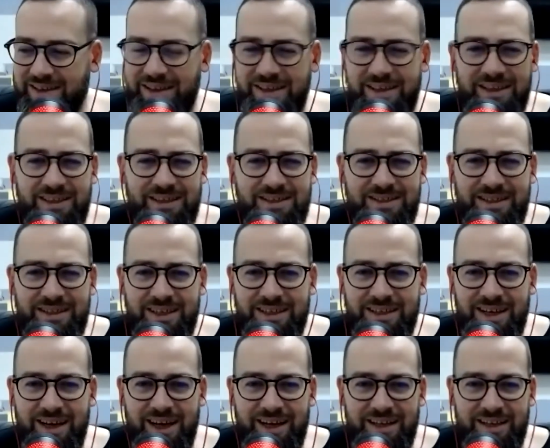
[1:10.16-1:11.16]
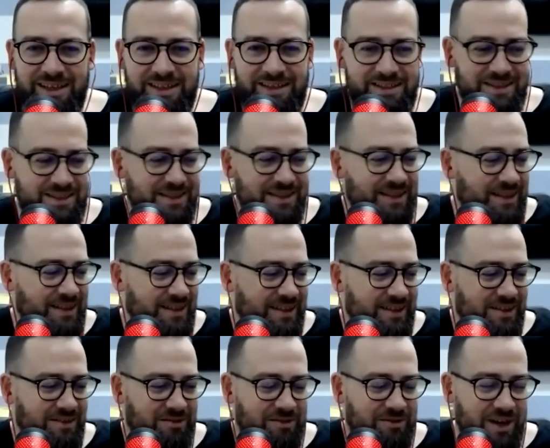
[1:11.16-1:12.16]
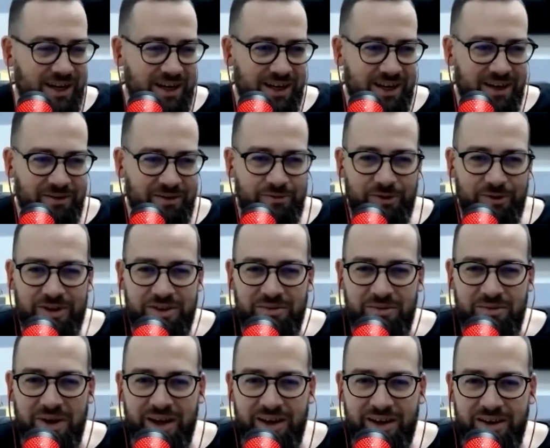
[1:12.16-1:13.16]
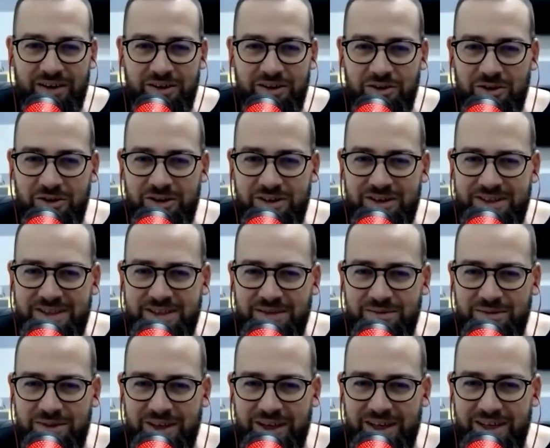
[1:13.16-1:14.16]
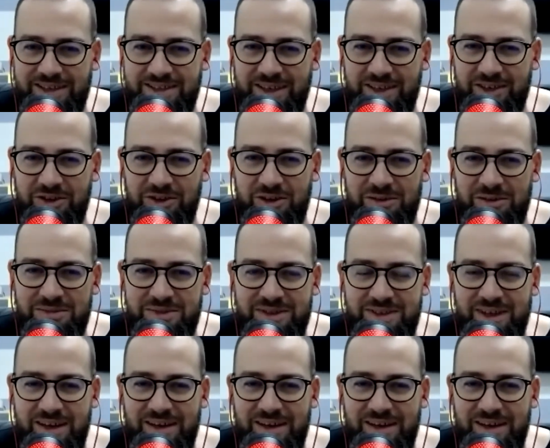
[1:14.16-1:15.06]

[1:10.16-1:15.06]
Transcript: it's that guy that's uh, running up for the mayor or something. Yes, I don't know. I'm the